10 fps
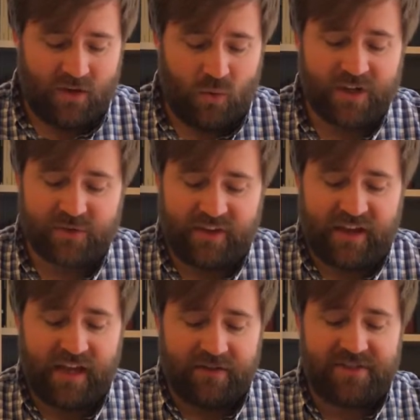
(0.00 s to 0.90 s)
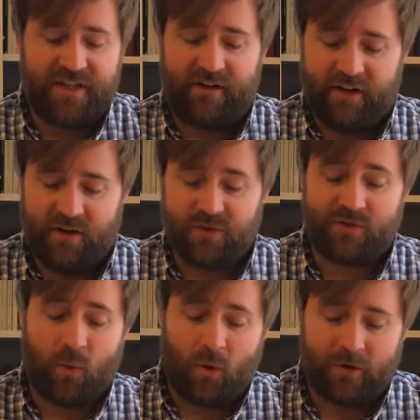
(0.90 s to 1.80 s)
Once when the king of Syria was
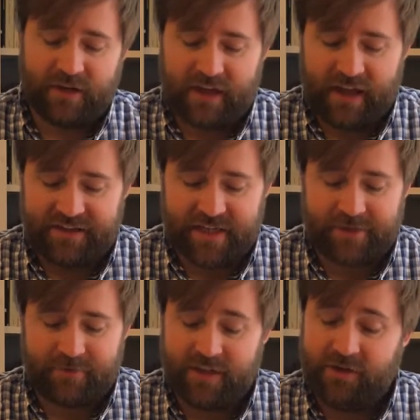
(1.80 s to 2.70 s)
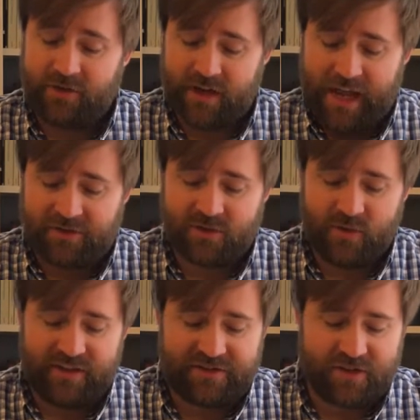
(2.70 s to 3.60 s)
warring against Israel, he took counsel
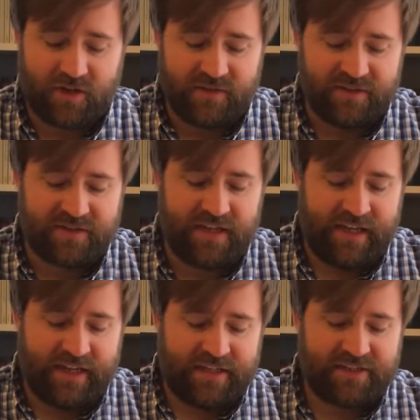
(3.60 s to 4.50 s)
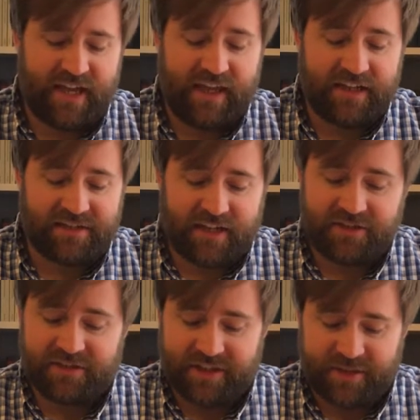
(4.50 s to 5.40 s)
with his servants, saying, "At
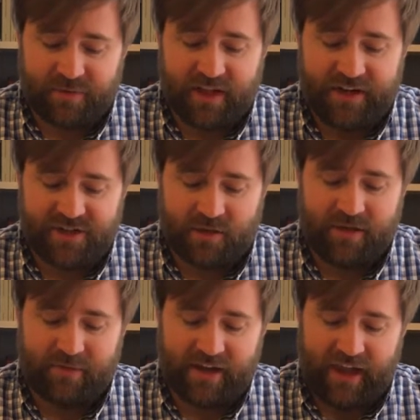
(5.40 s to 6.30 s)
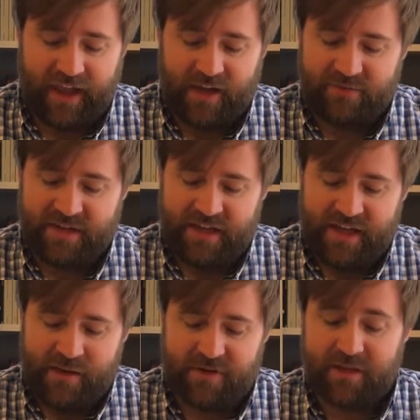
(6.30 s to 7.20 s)
such and such a place shall be my camp."
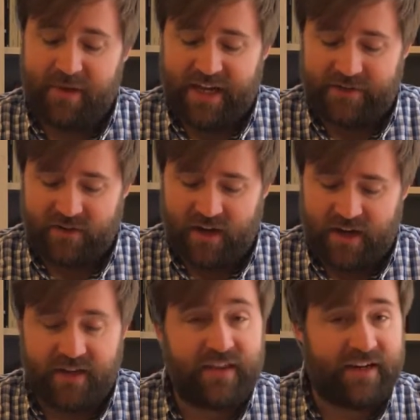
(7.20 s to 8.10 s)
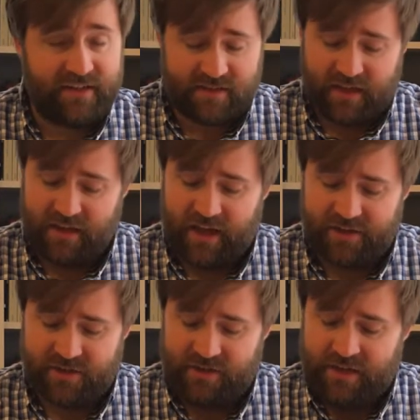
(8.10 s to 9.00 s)
But the man of God, that is
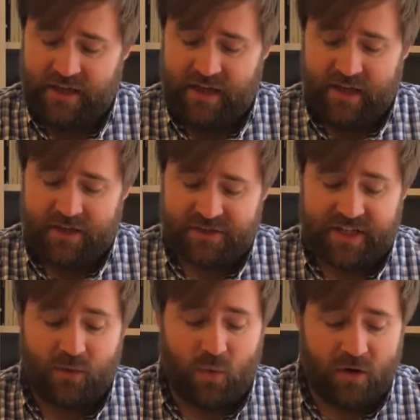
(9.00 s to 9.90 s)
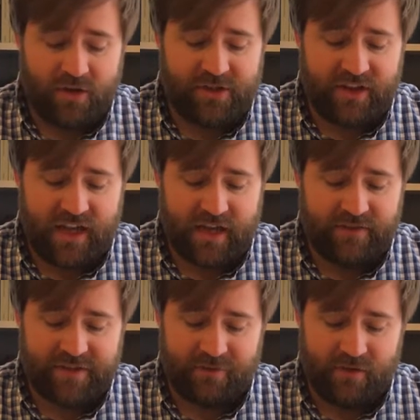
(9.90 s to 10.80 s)
Elisha, sent word to the king of
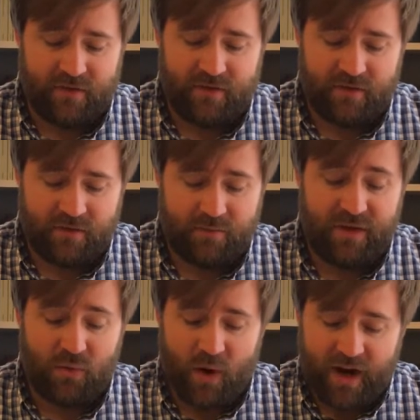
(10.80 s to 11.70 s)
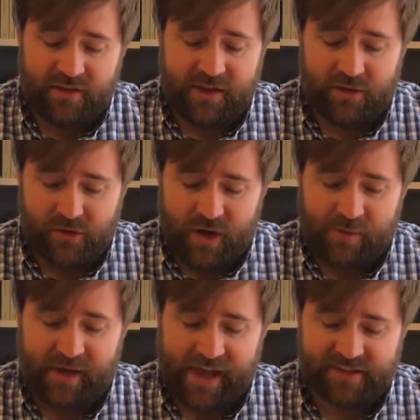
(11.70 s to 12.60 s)
Israel, "Beware that you do
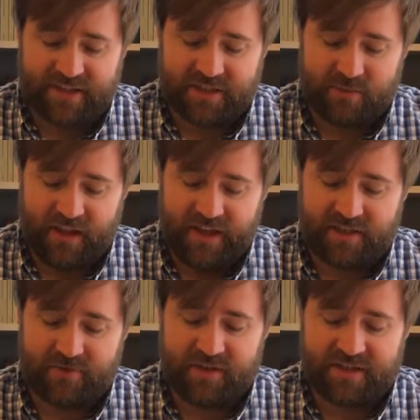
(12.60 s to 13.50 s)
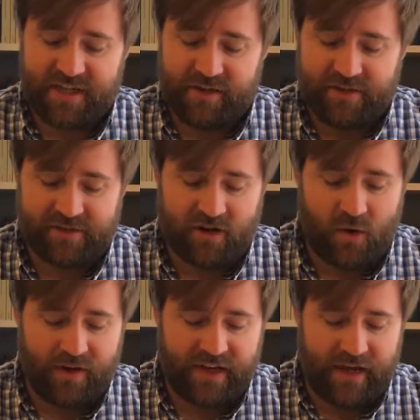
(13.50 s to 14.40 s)
not pass this place, for the Syrians are
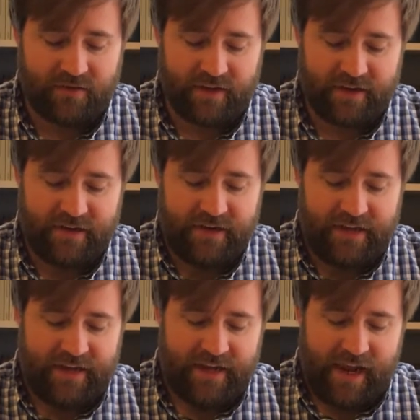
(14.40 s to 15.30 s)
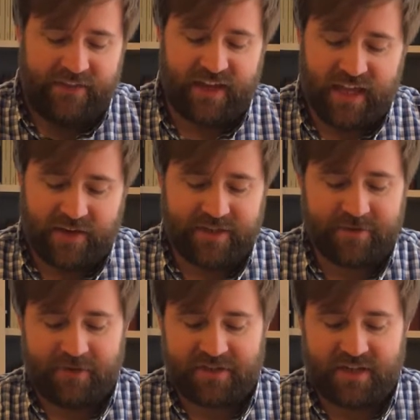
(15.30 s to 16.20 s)
going down there." And the king of
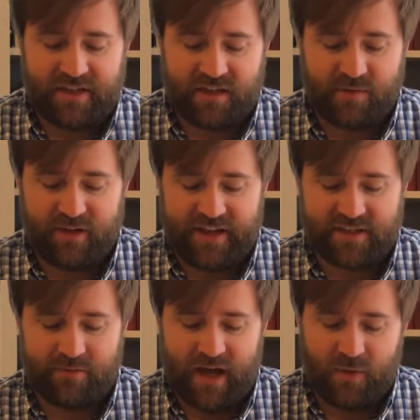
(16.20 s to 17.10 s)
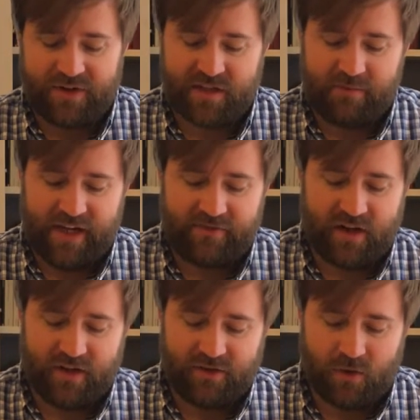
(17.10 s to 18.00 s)
Israel sent to the place about which the man of
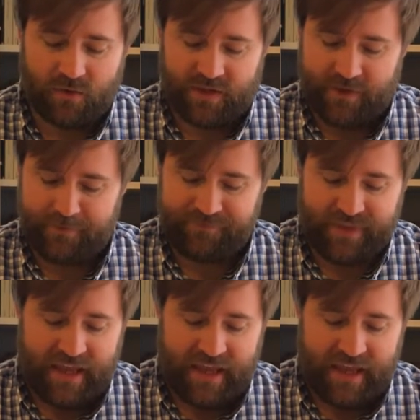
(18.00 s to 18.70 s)
God told him.